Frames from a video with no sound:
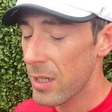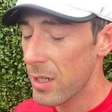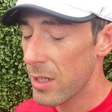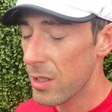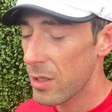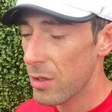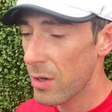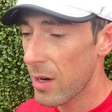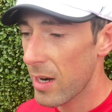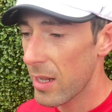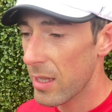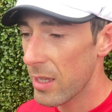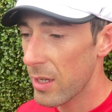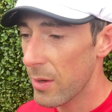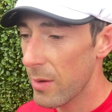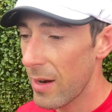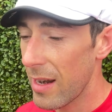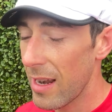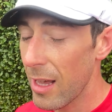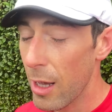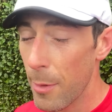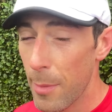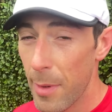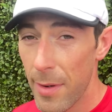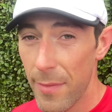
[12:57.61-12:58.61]
trying to do a
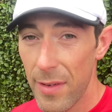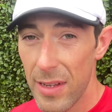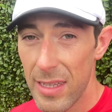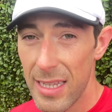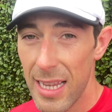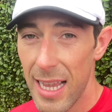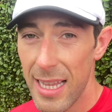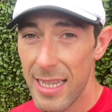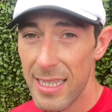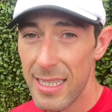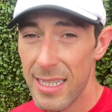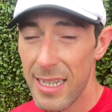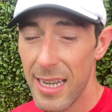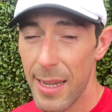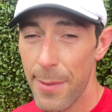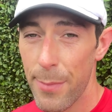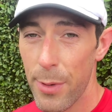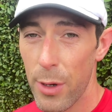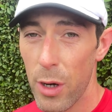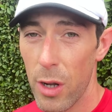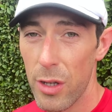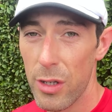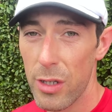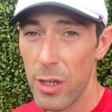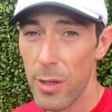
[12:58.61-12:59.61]
little bit of intensity, but
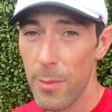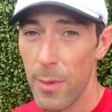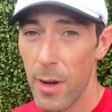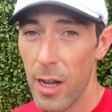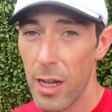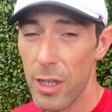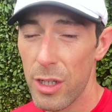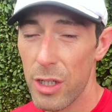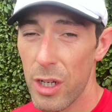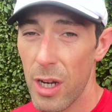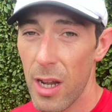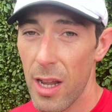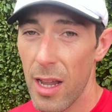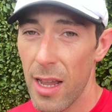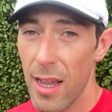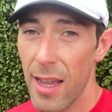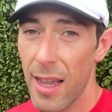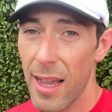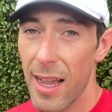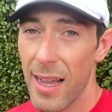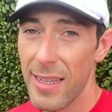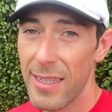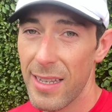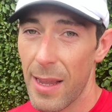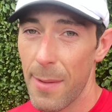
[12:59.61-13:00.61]
not too much
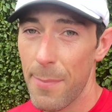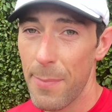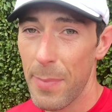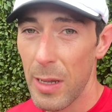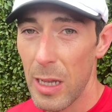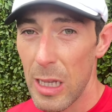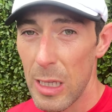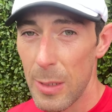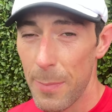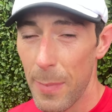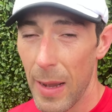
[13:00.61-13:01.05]
as I build